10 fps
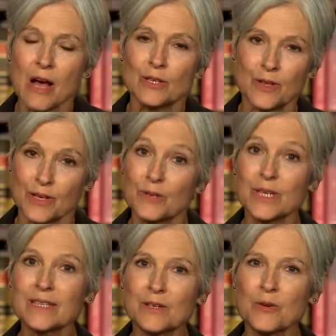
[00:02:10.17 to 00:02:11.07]
So the
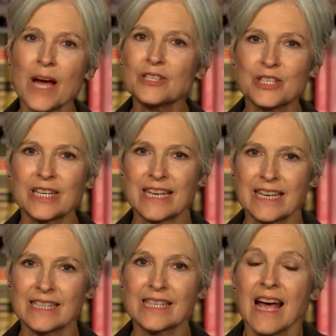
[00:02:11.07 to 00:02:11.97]
critical question
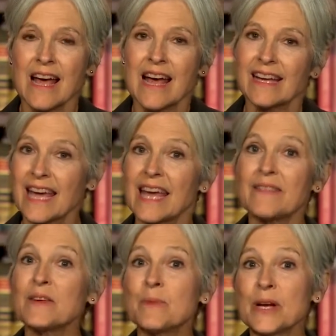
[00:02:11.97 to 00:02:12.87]
is,
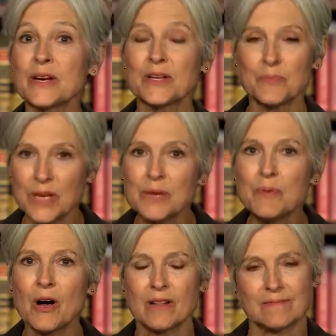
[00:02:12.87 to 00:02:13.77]
can the American
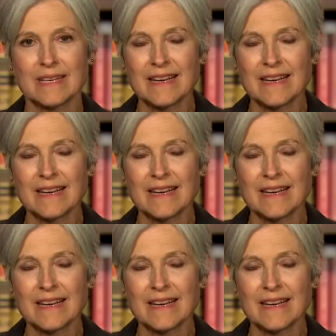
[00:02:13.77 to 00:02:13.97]
people